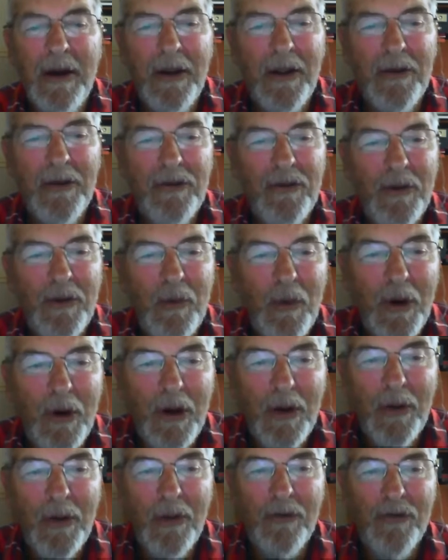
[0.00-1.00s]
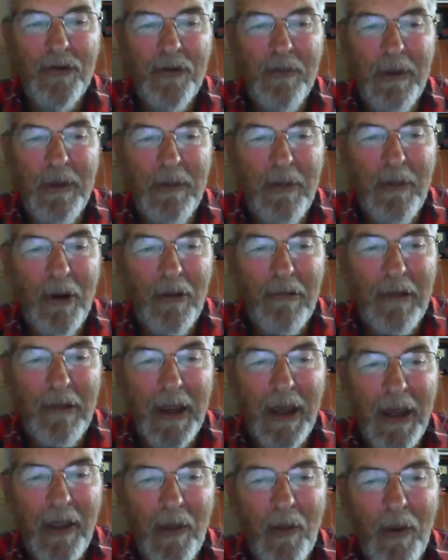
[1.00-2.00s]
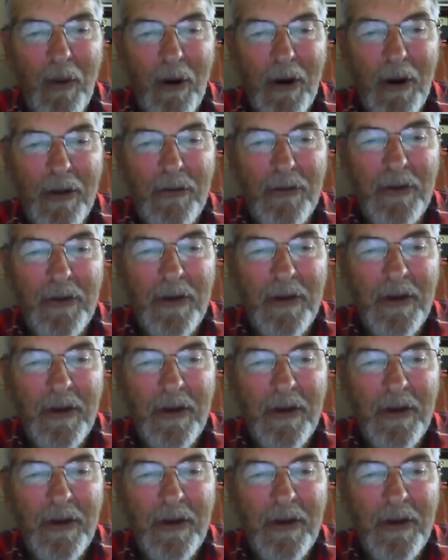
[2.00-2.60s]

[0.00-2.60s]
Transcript: don't see why on earth she'd be bothering otherwise.